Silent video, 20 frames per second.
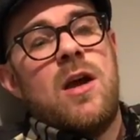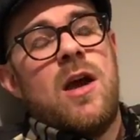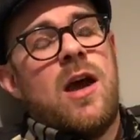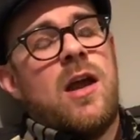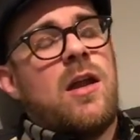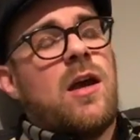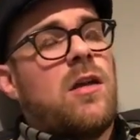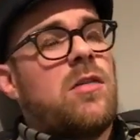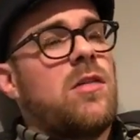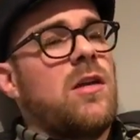
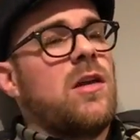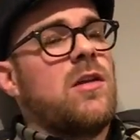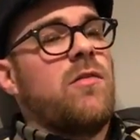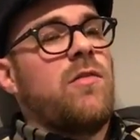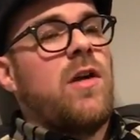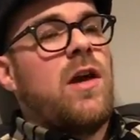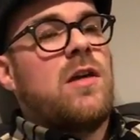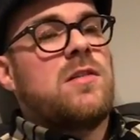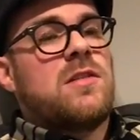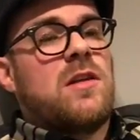and I think of
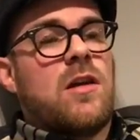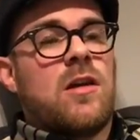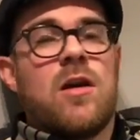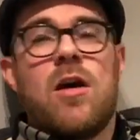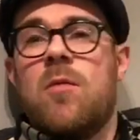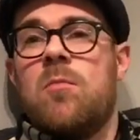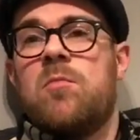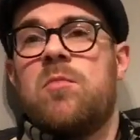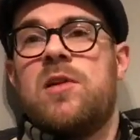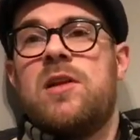it as an
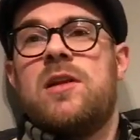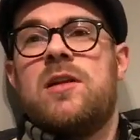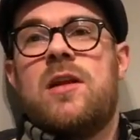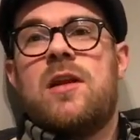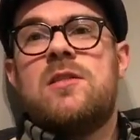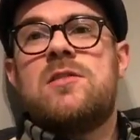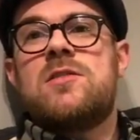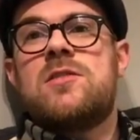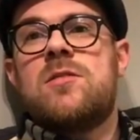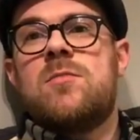accompanying
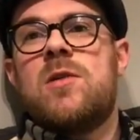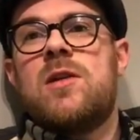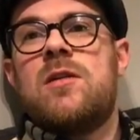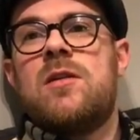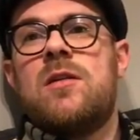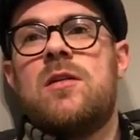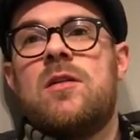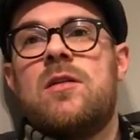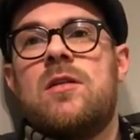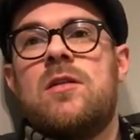instrument,
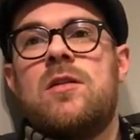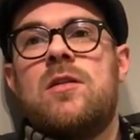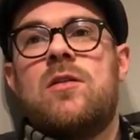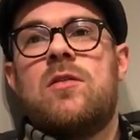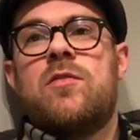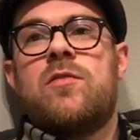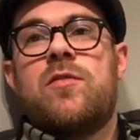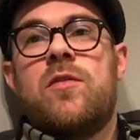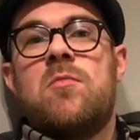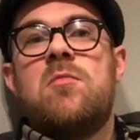you
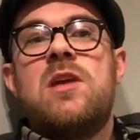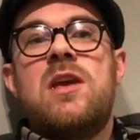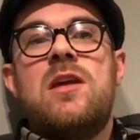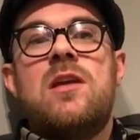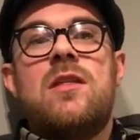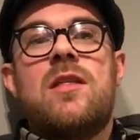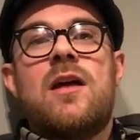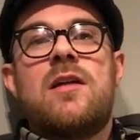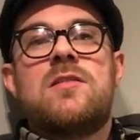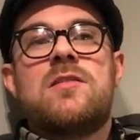know, for
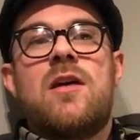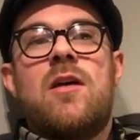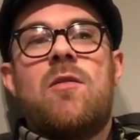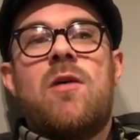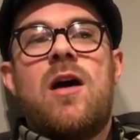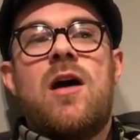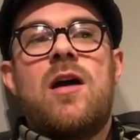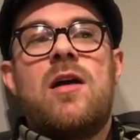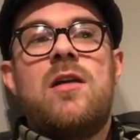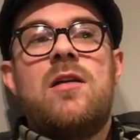me. That's how
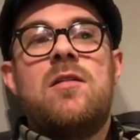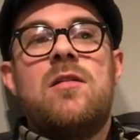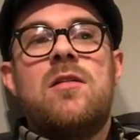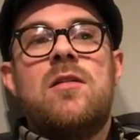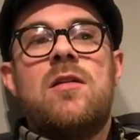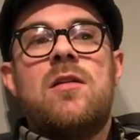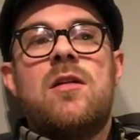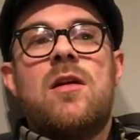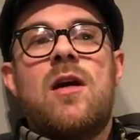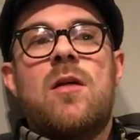I
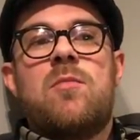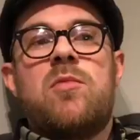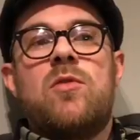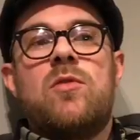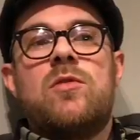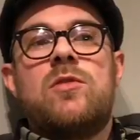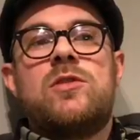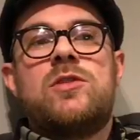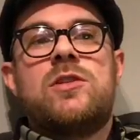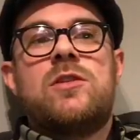
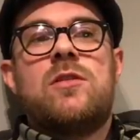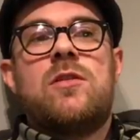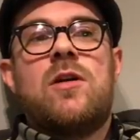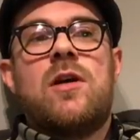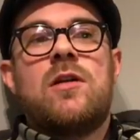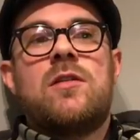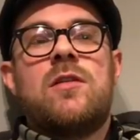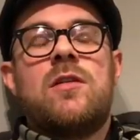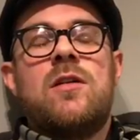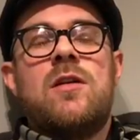approach, you
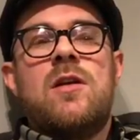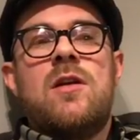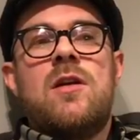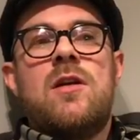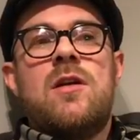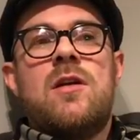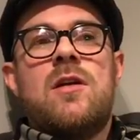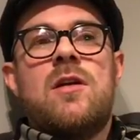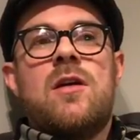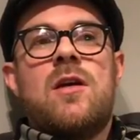know,
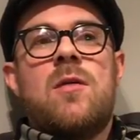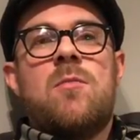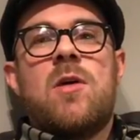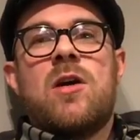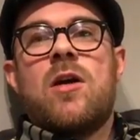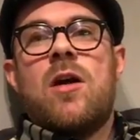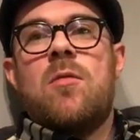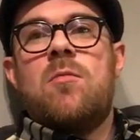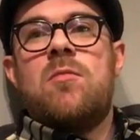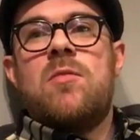I'm
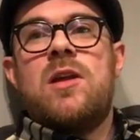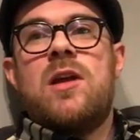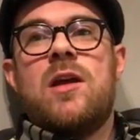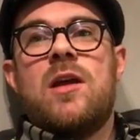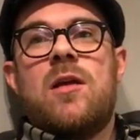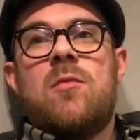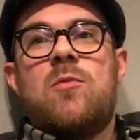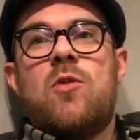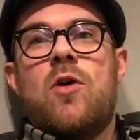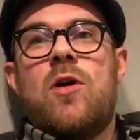
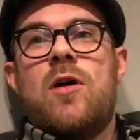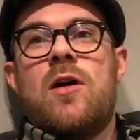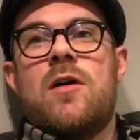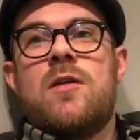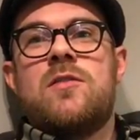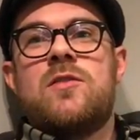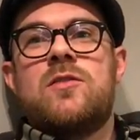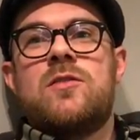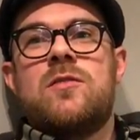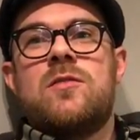accompanying, I'm not a
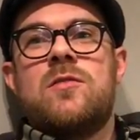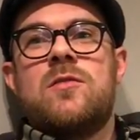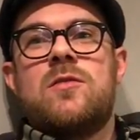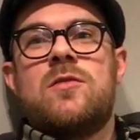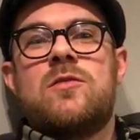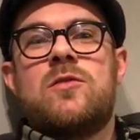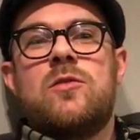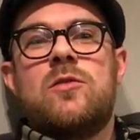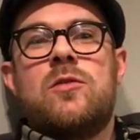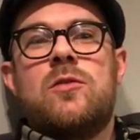
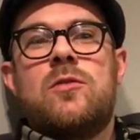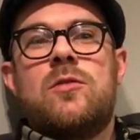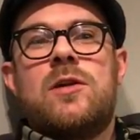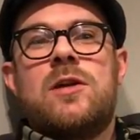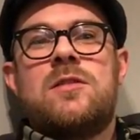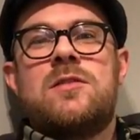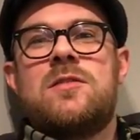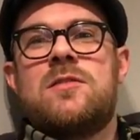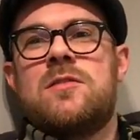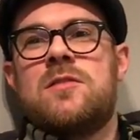
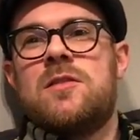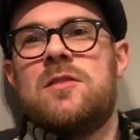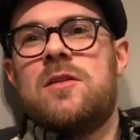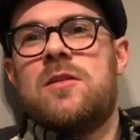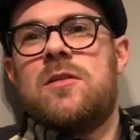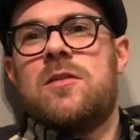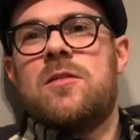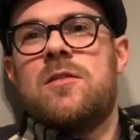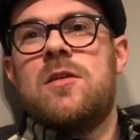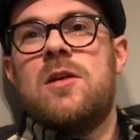soloist, you
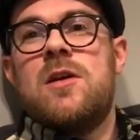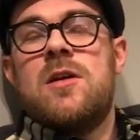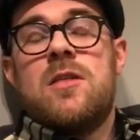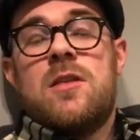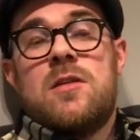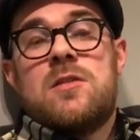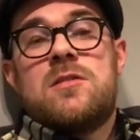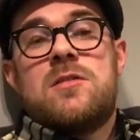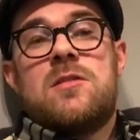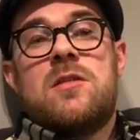know.
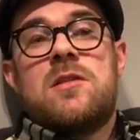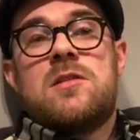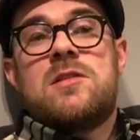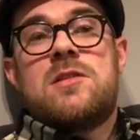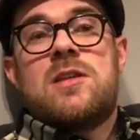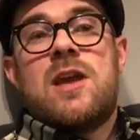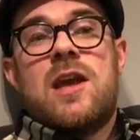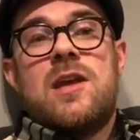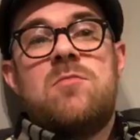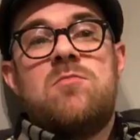There's
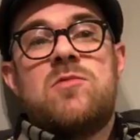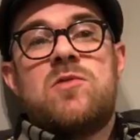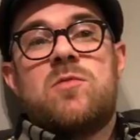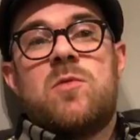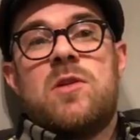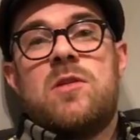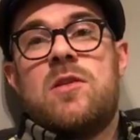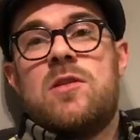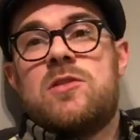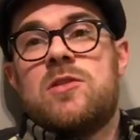times
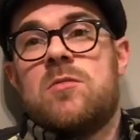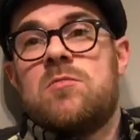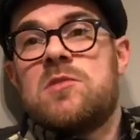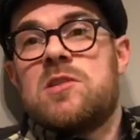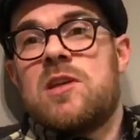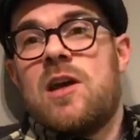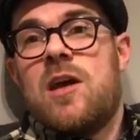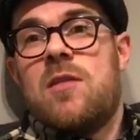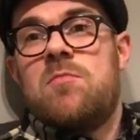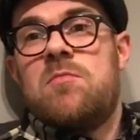when the drums
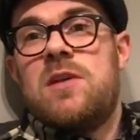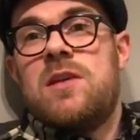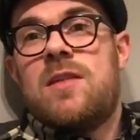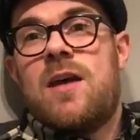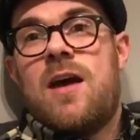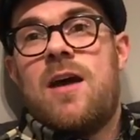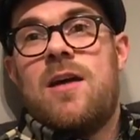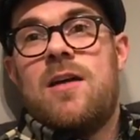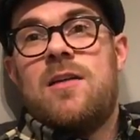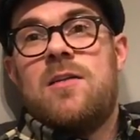can be
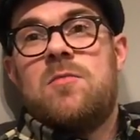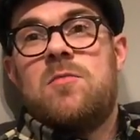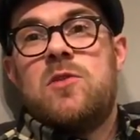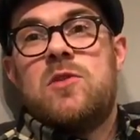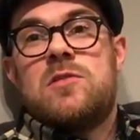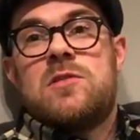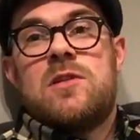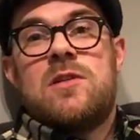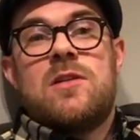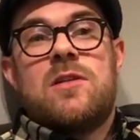that in
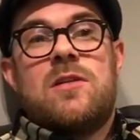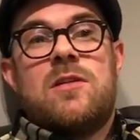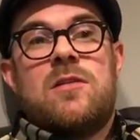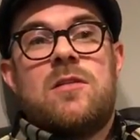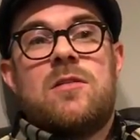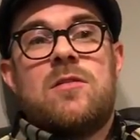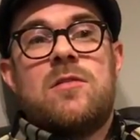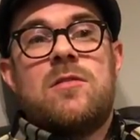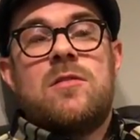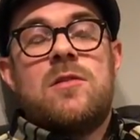music, you
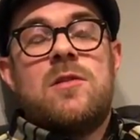know.